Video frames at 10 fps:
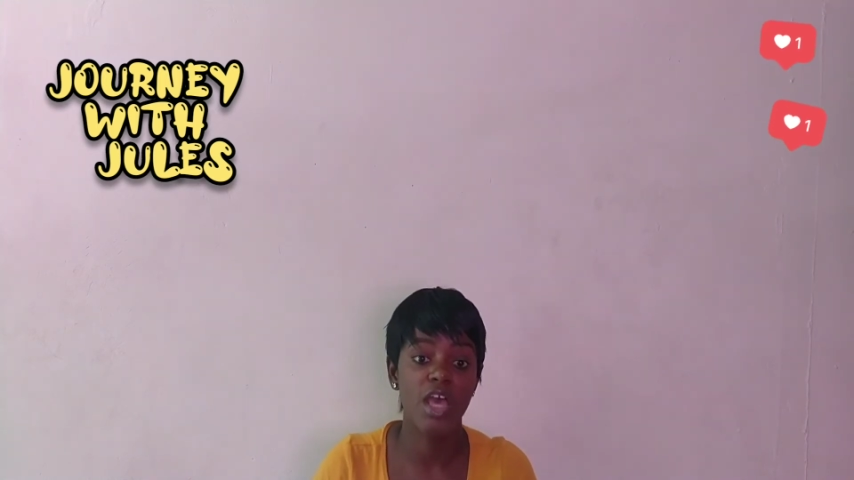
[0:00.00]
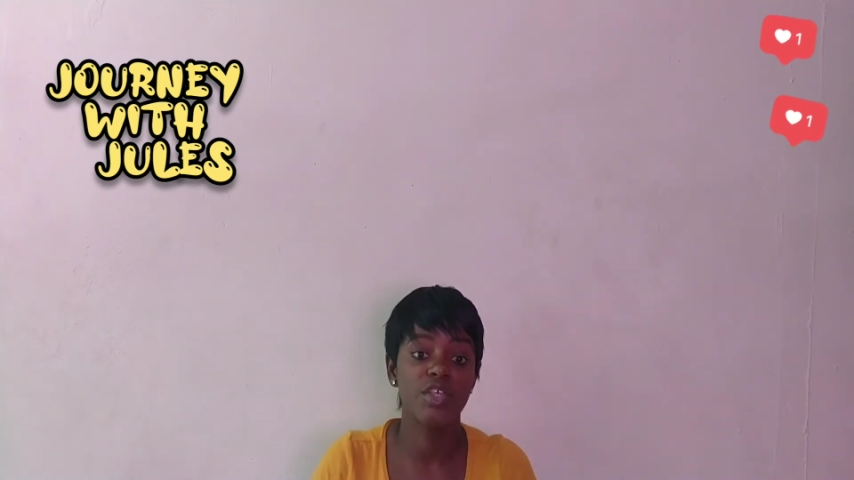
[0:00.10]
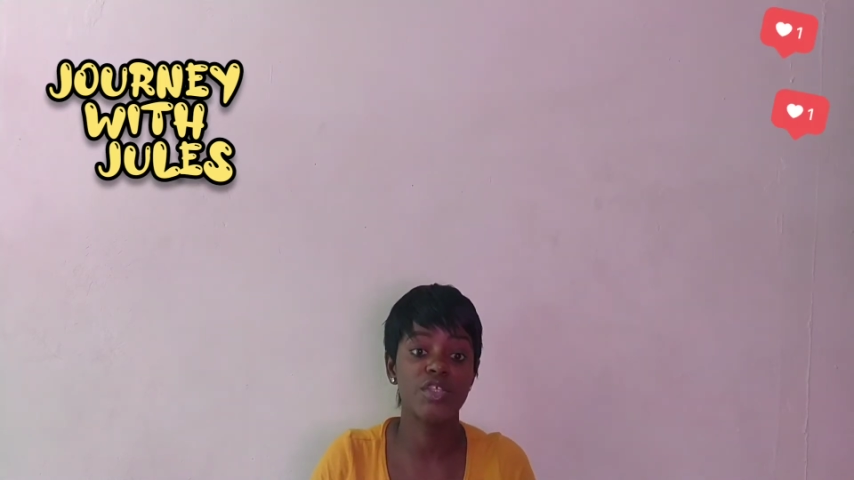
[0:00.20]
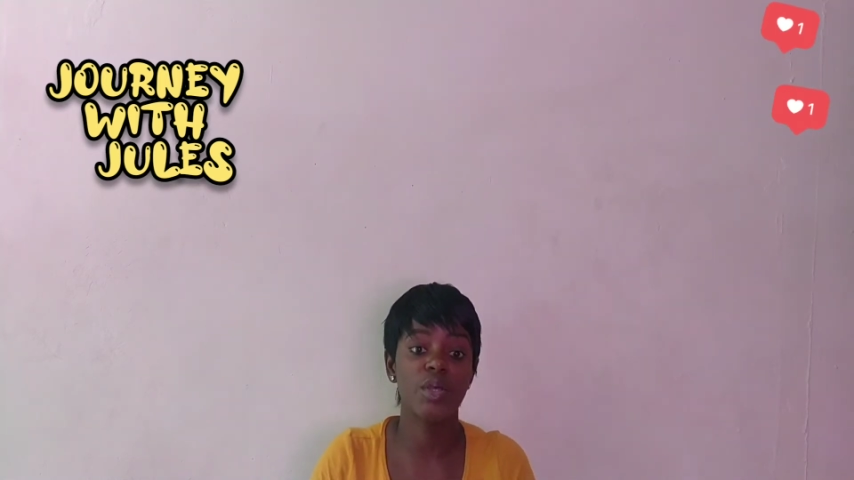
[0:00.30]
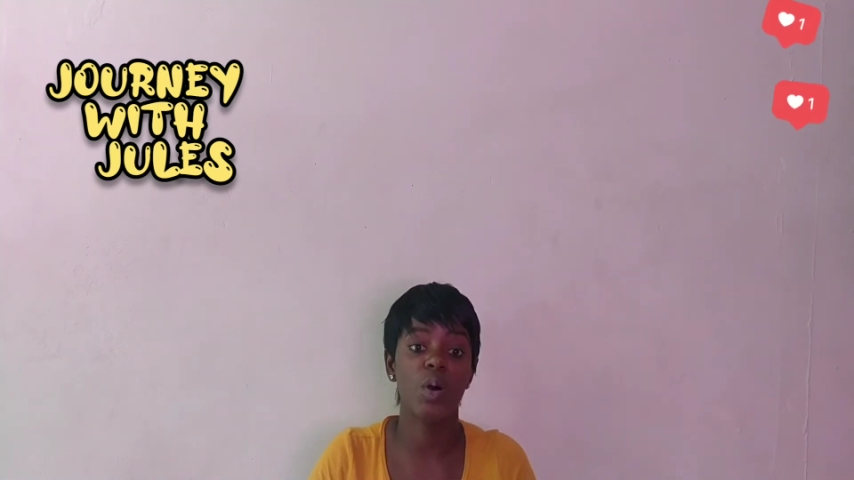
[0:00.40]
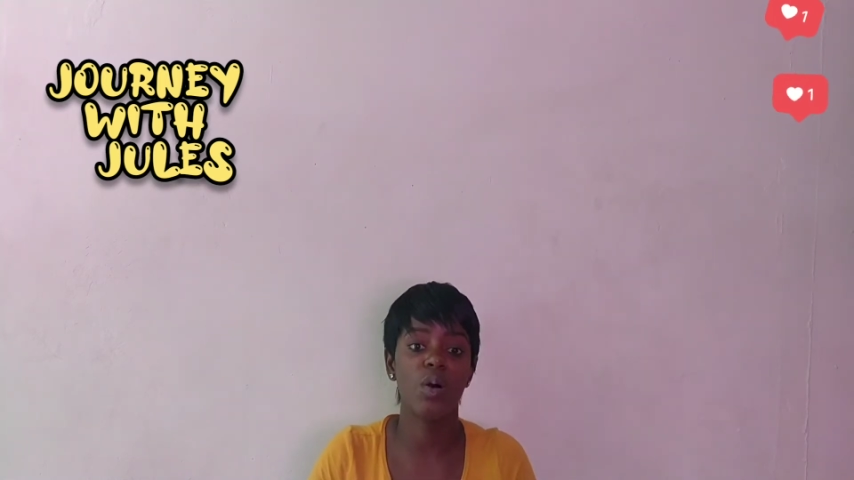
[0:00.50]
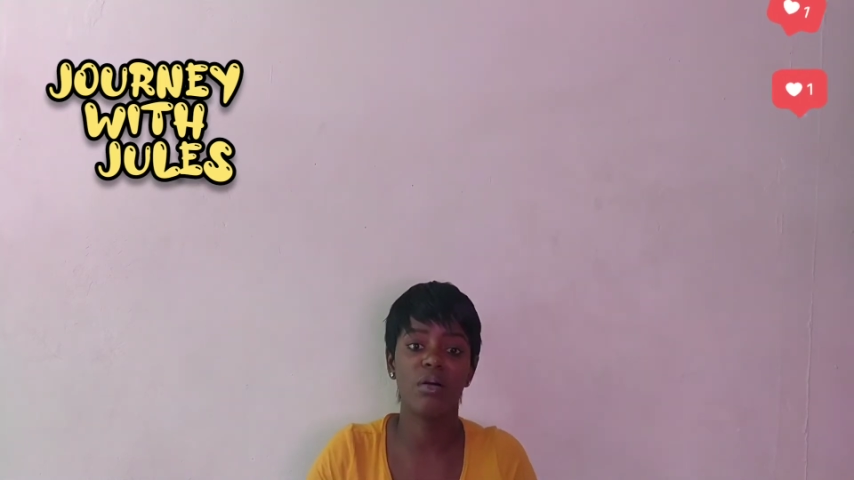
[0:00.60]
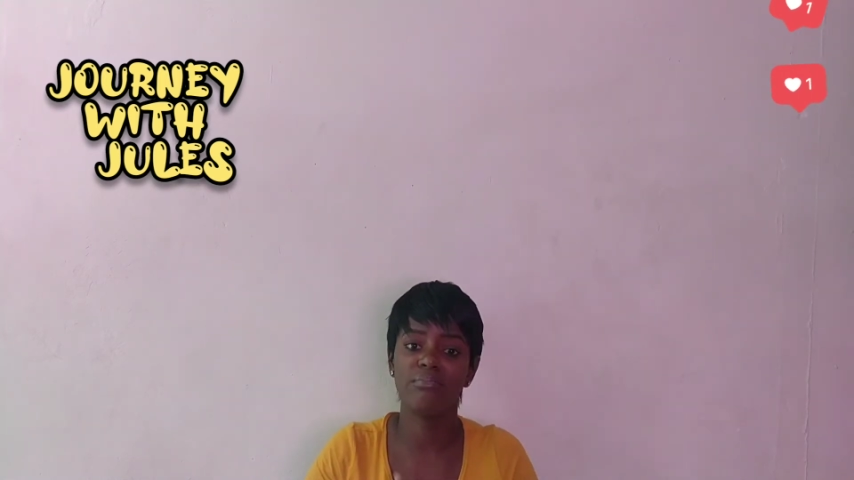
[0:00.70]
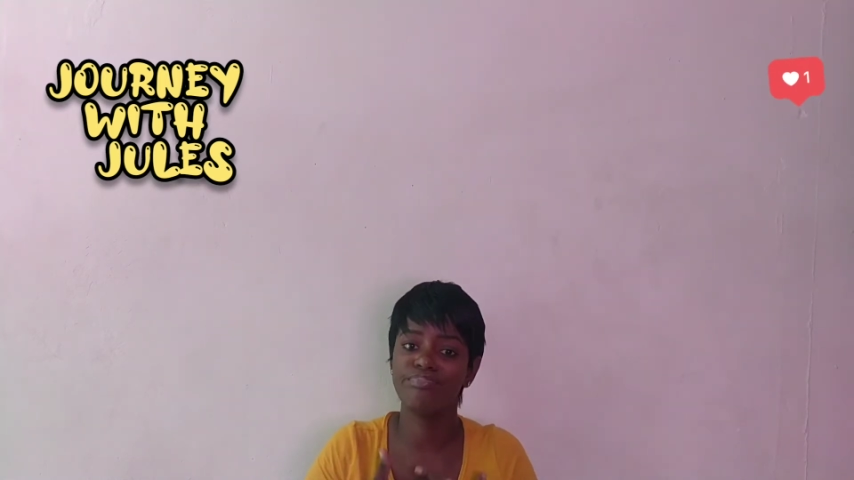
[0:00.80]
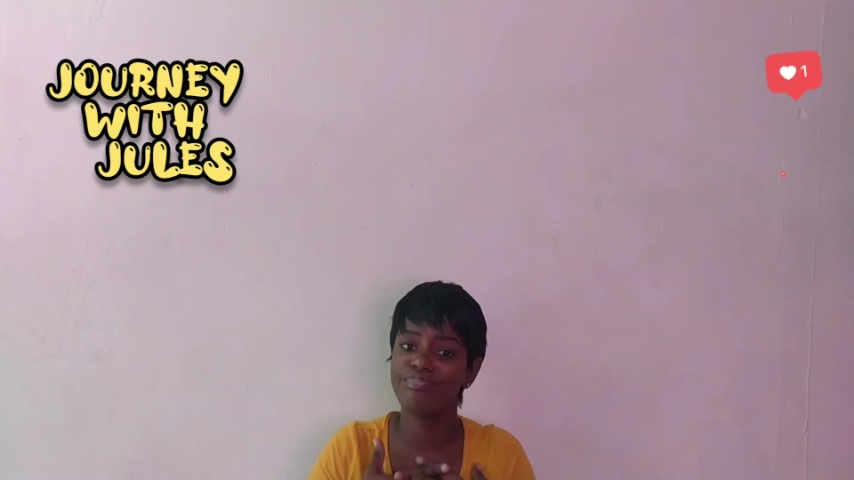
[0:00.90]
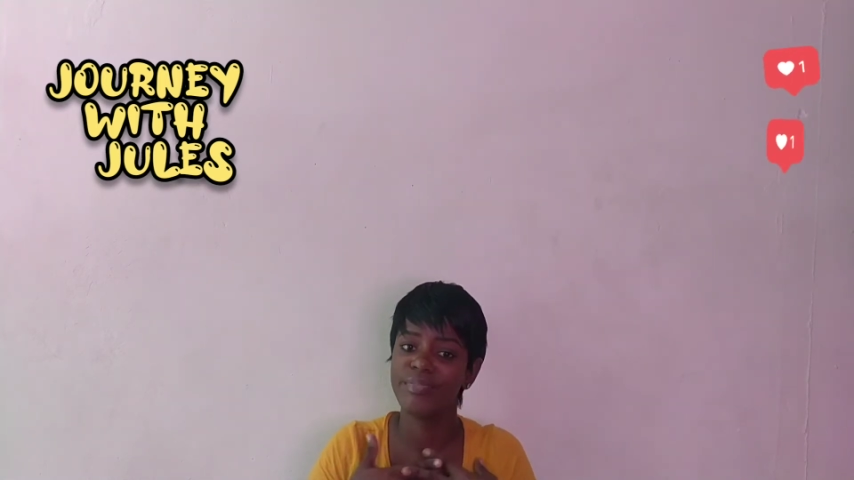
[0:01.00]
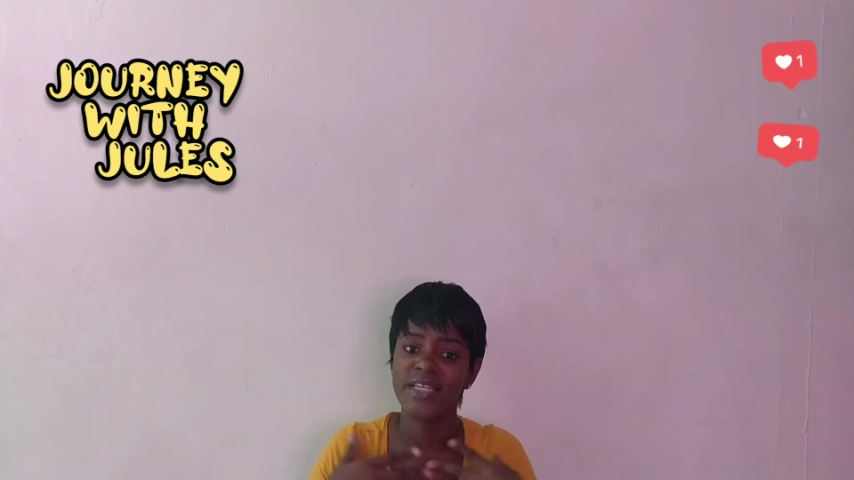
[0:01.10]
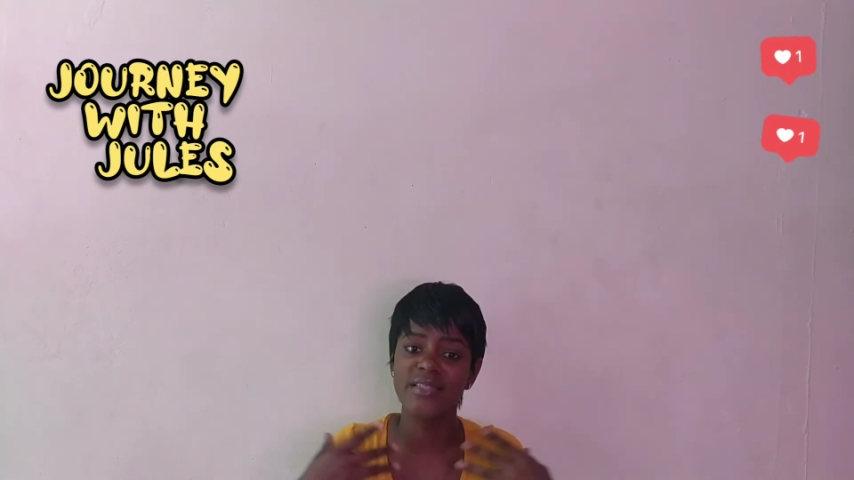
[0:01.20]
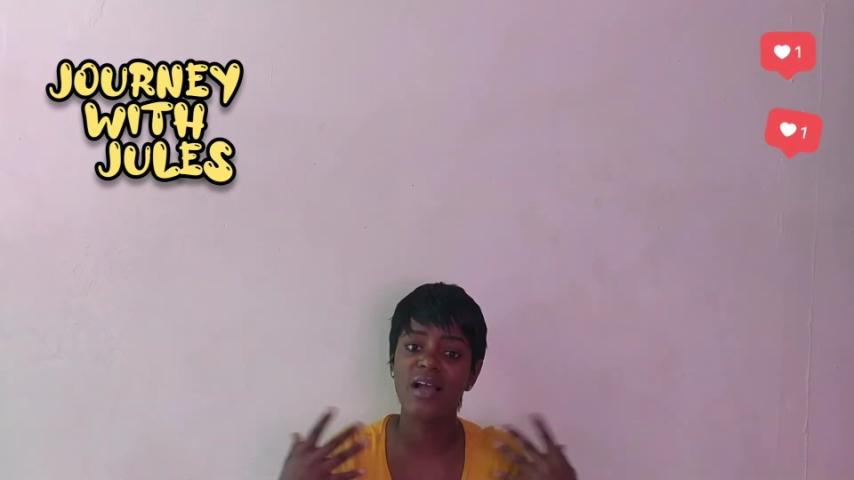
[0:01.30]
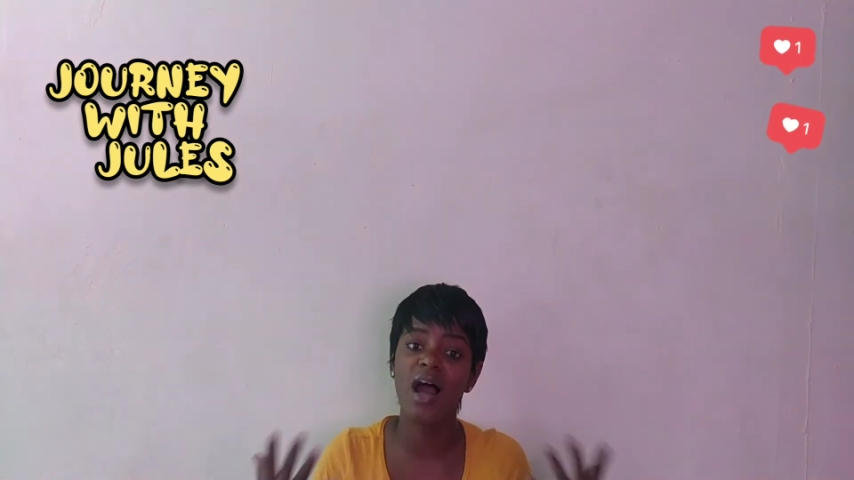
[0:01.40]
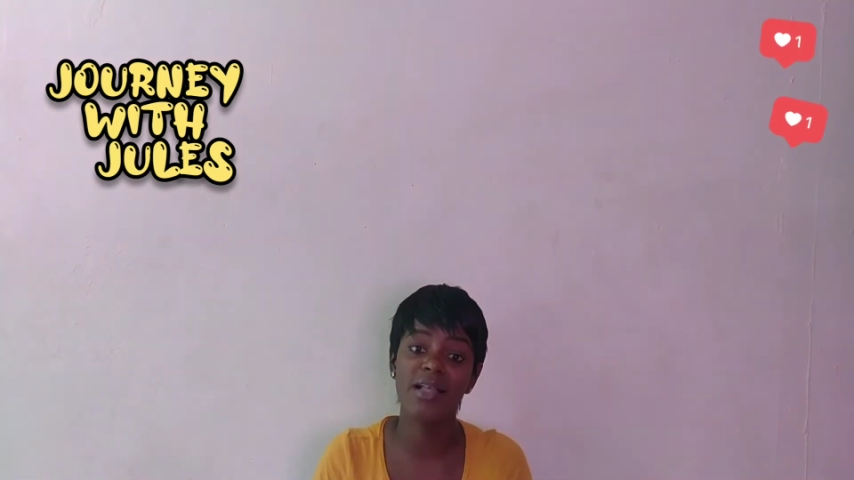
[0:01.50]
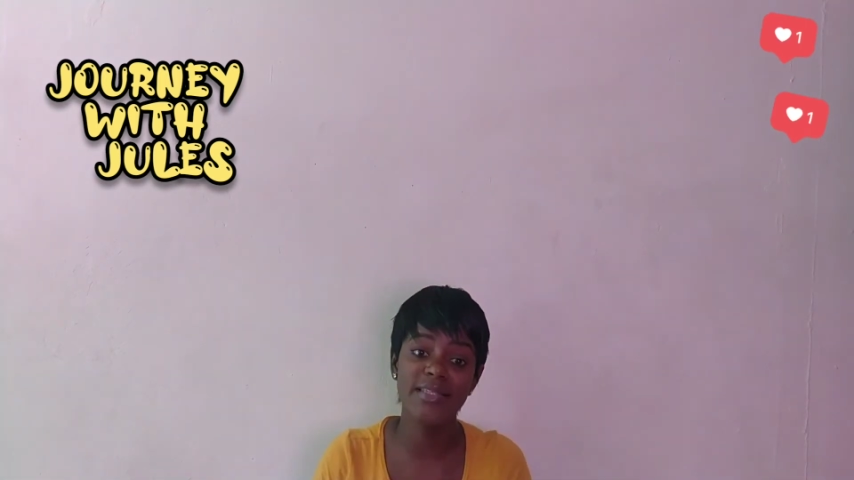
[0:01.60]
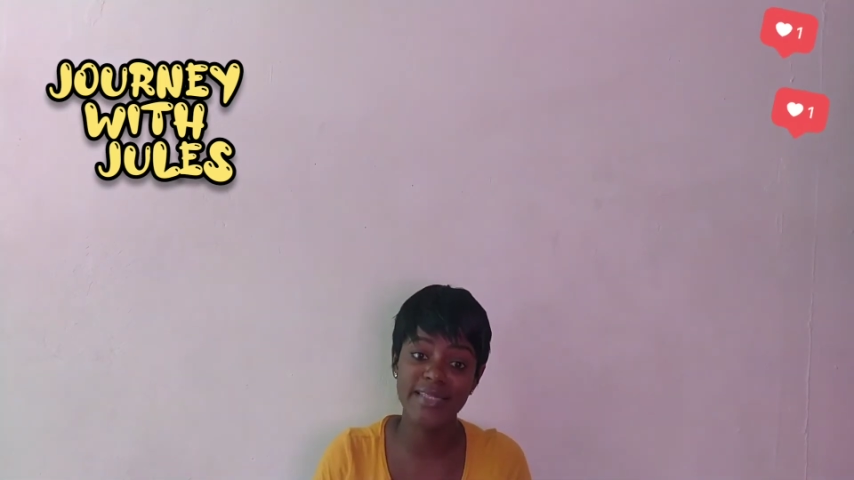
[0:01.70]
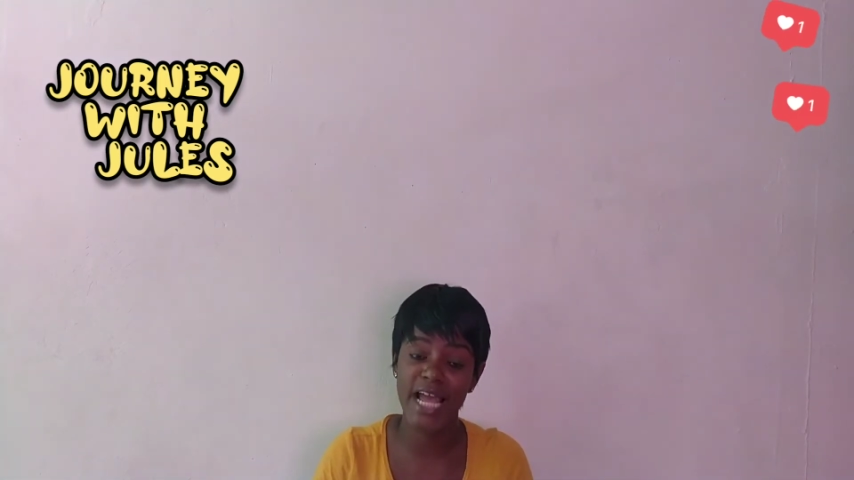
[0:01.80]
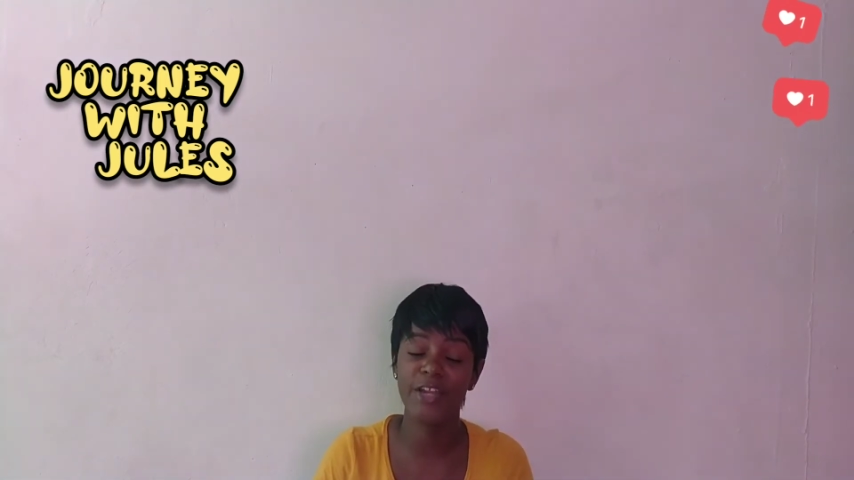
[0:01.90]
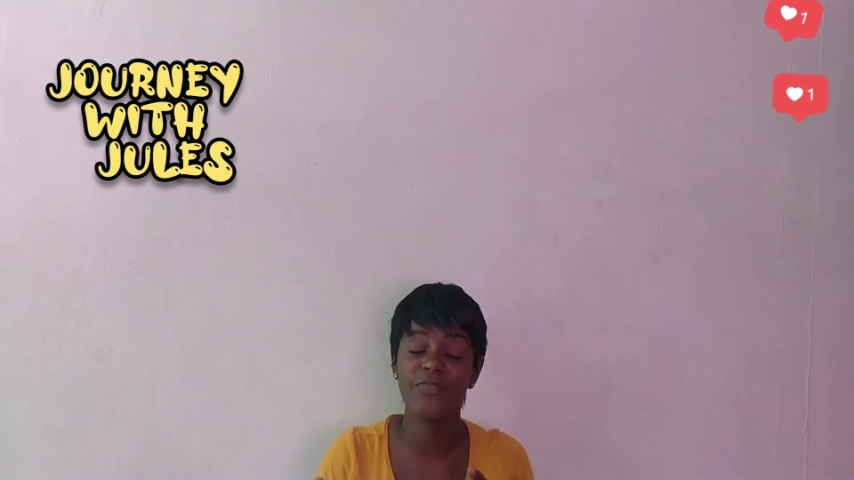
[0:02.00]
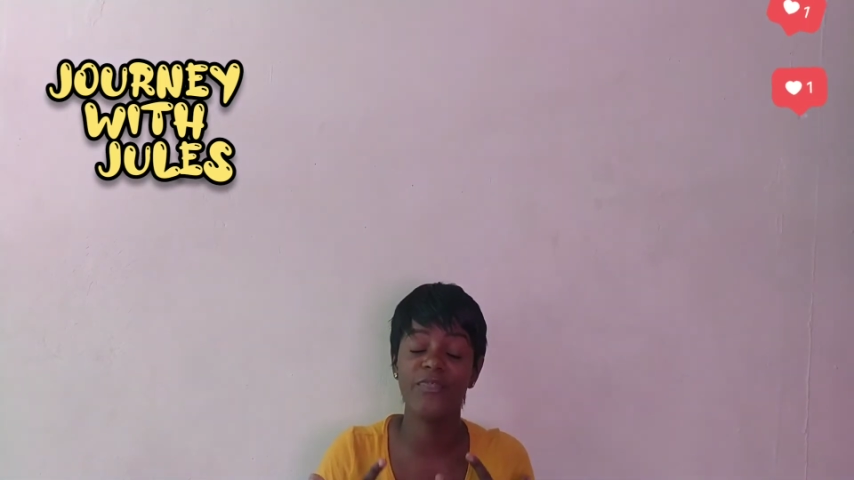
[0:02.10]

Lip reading: So this constant